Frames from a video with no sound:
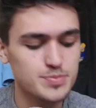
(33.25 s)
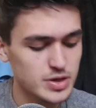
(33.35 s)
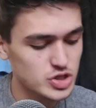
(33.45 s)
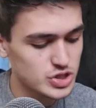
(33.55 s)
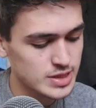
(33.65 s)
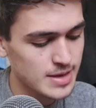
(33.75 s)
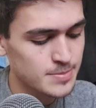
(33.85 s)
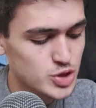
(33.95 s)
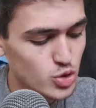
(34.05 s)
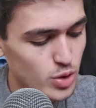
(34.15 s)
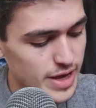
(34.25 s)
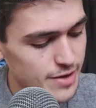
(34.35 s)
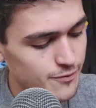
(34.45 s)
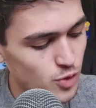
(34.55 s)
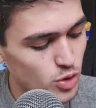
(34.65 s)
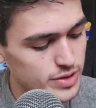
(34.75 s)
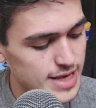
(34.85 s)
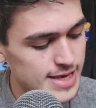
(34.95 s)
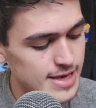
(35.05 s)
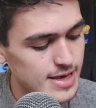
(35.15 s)
but it seems you're here for
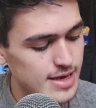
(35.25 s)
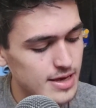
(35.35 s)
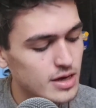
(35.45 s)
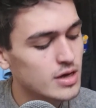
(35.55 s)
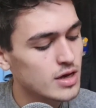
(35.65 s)
the